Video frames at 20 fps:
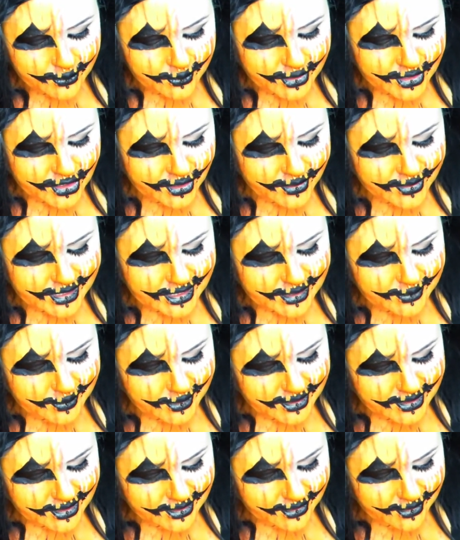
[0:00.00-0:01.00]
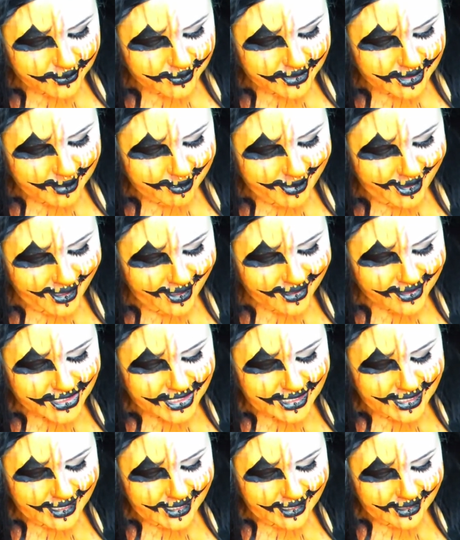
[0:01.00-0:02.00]
we chose this one to go with the pouch
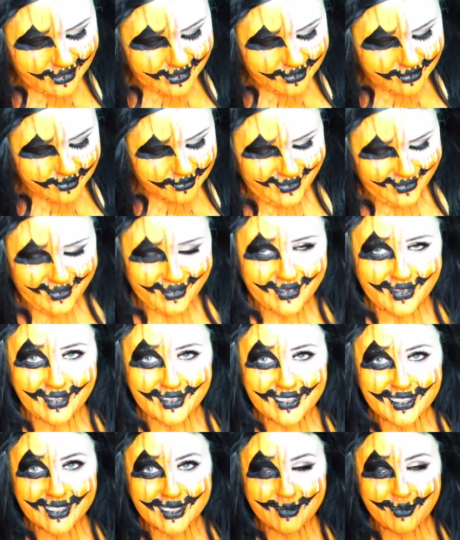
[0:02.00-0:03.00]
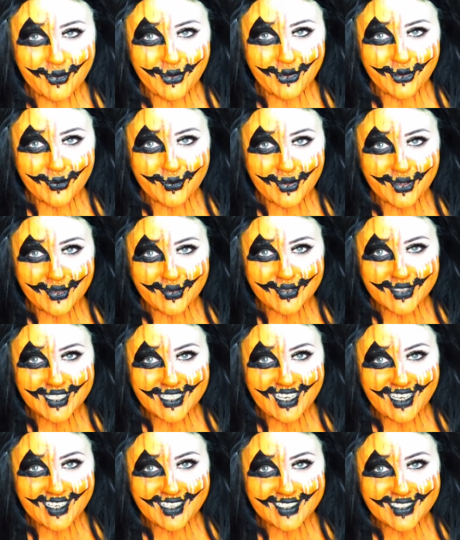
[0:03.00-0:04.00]
and hair. Oh, that just spoiled what was
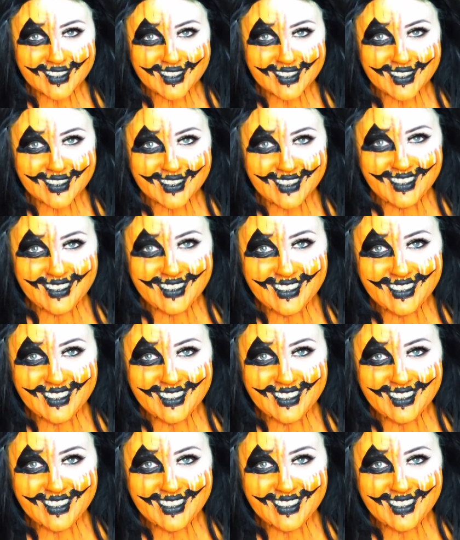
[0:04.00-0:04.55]
next.